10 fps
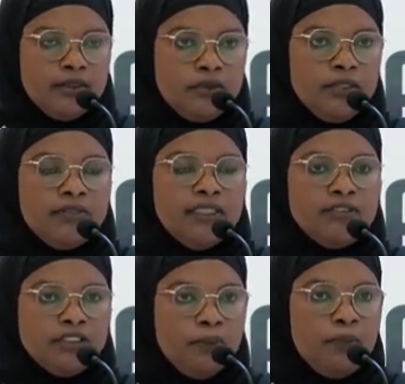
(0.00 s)
to
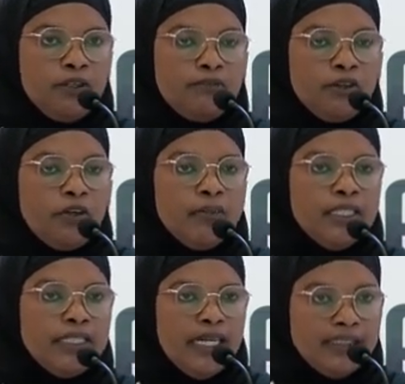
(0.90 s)
request for support for
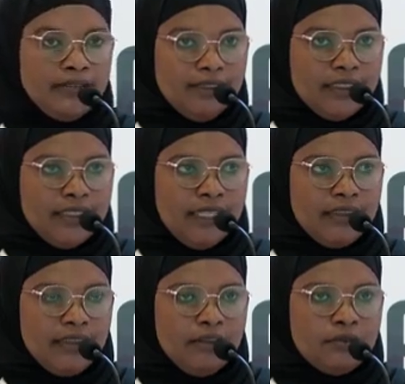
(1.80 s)
community activities,
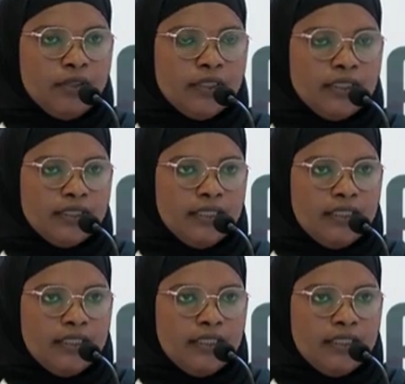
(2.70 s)
and it was